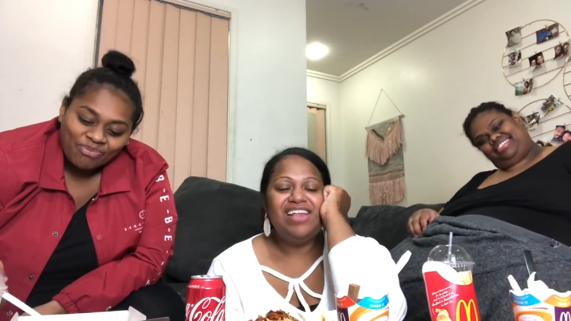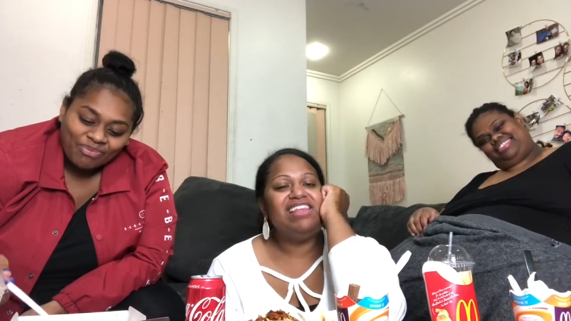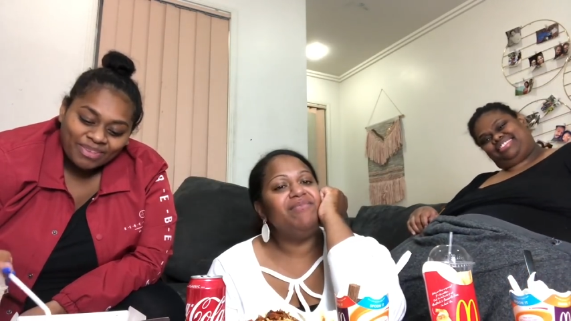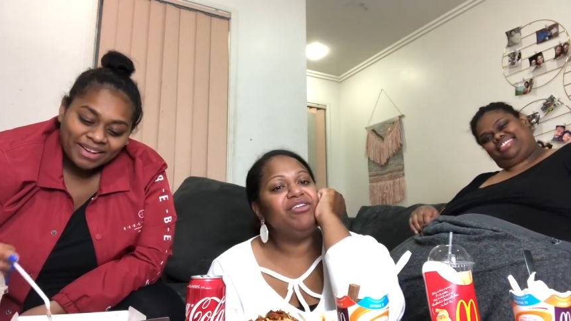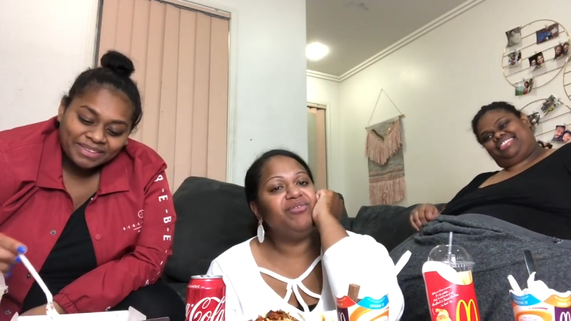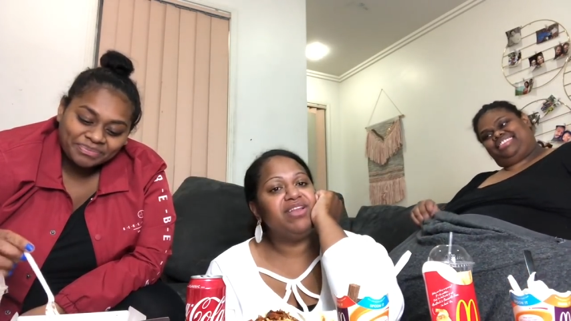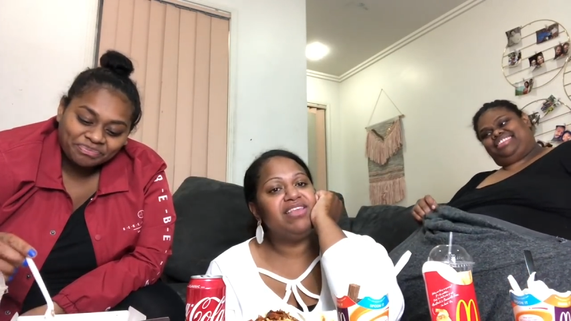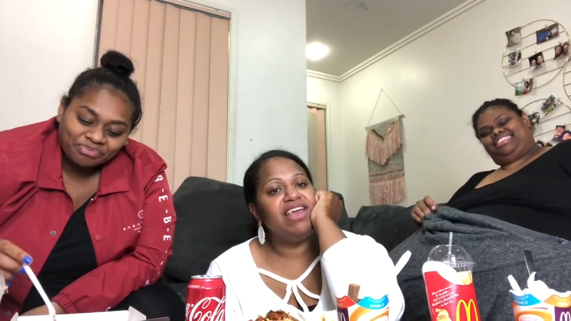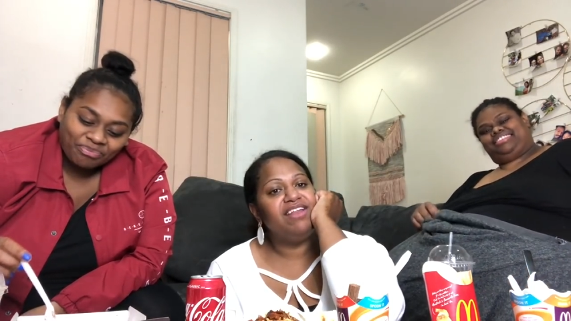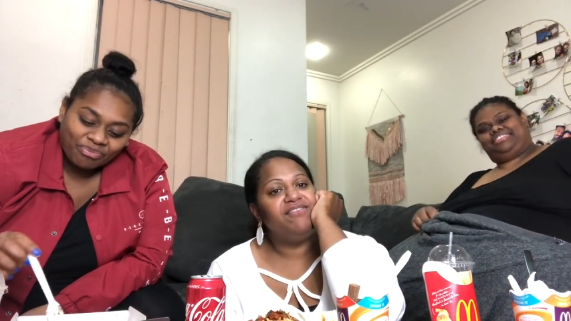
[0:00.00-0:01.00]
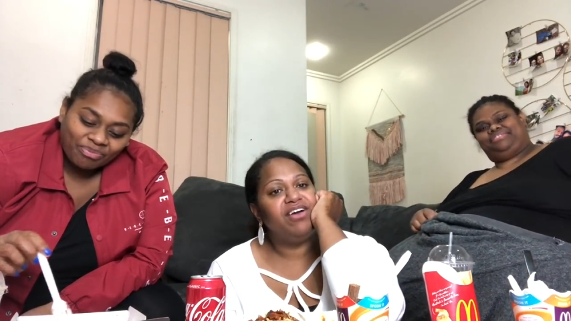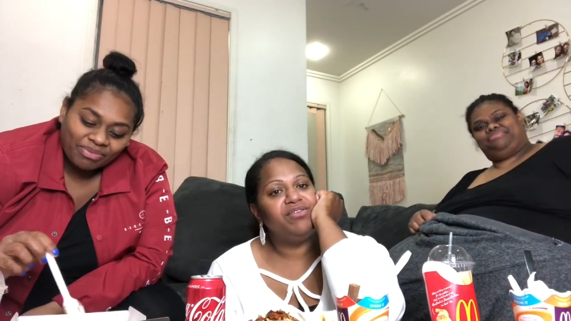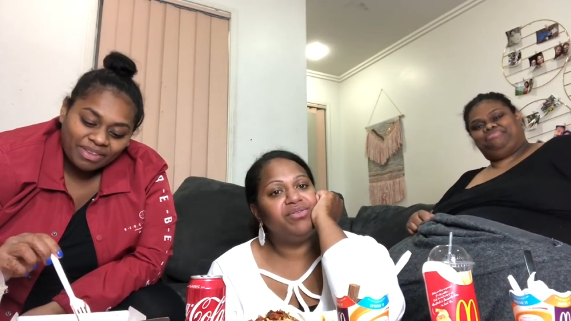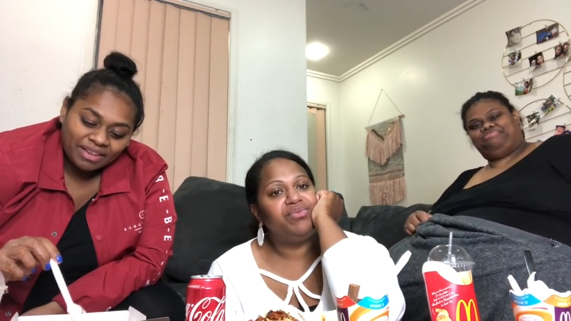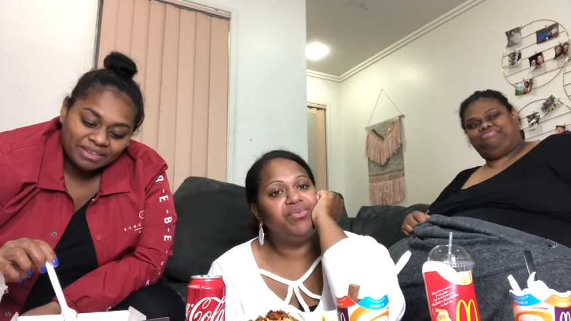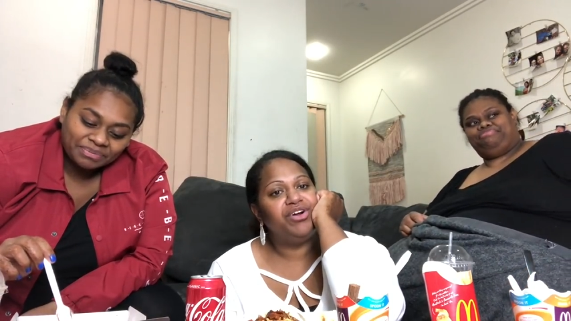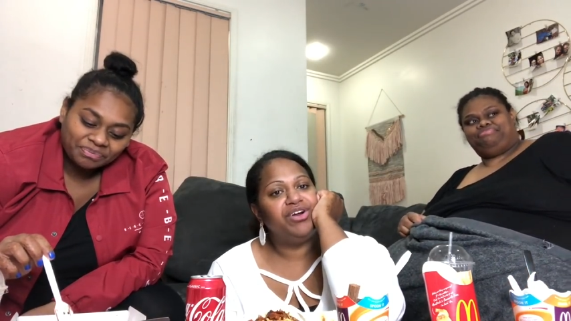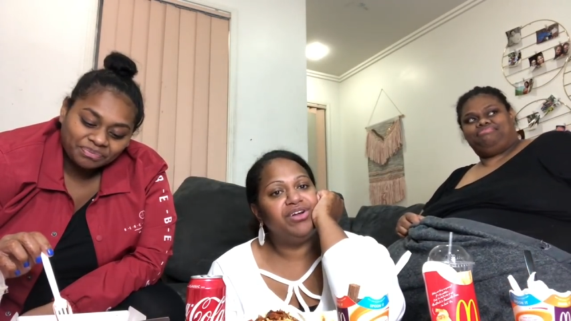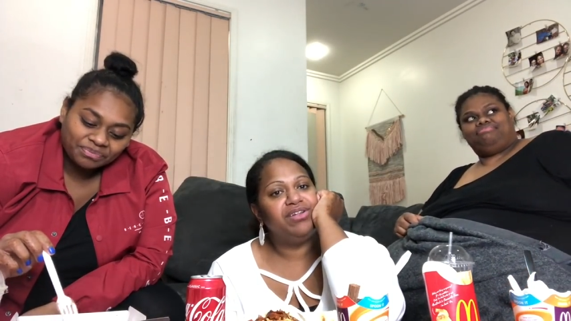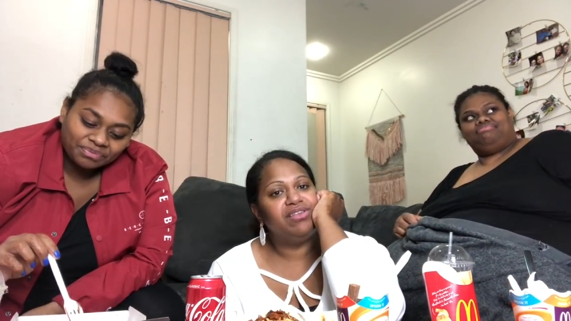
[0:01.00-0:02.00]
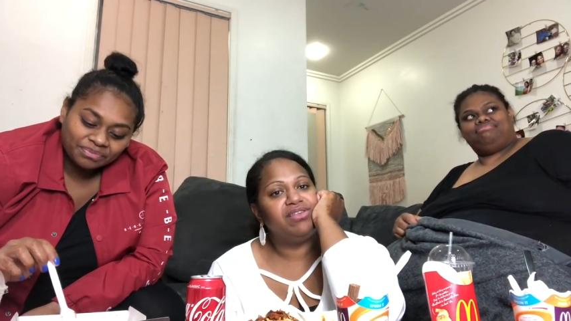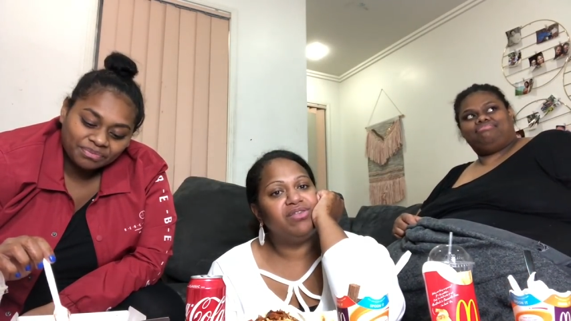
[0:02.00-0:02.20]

Speaker 1: Tima, do you want to say any final words,